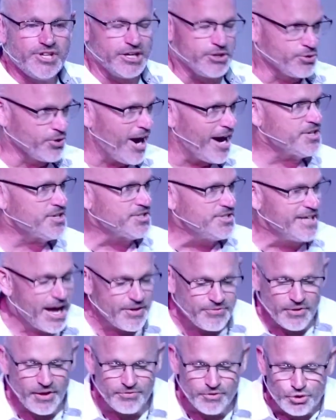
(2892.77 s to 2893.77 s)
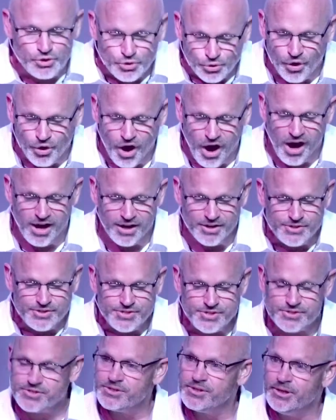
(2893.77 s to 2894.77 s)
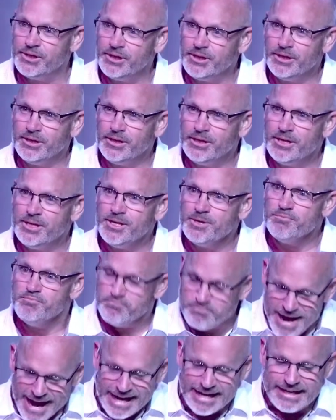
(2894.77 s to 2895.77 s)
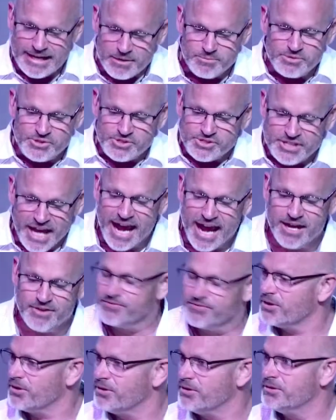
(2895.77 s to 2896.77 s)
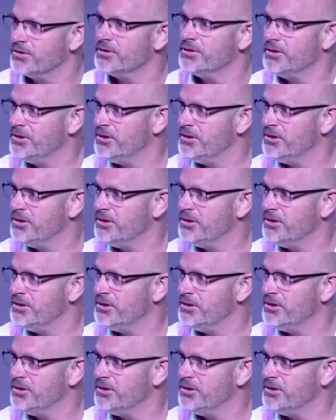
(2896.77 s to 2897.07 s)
See, Christ's death on the cross made him Savior.